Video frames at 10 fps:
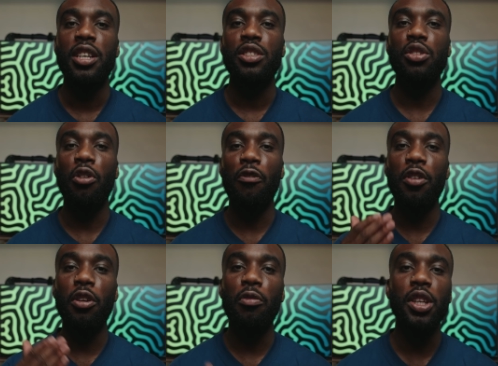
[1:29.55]
So
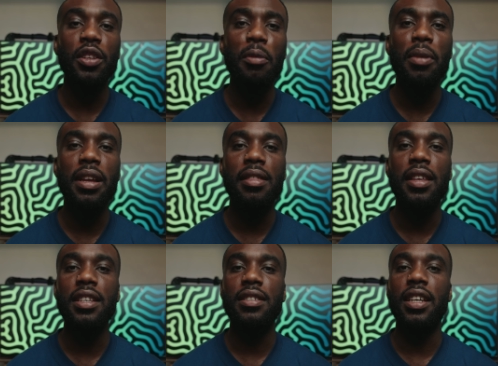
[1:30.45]
for one of the main
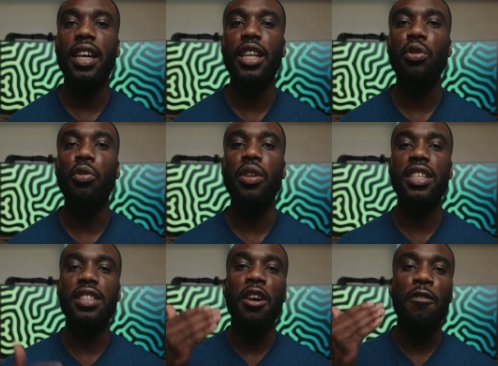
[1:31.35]
things that I do
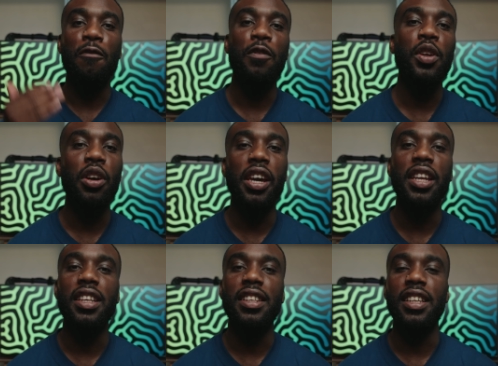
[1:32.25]
is video
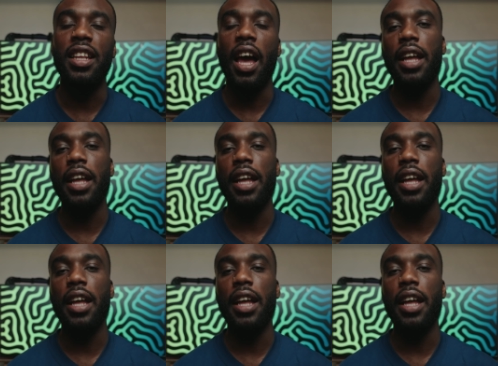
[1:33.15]
editing,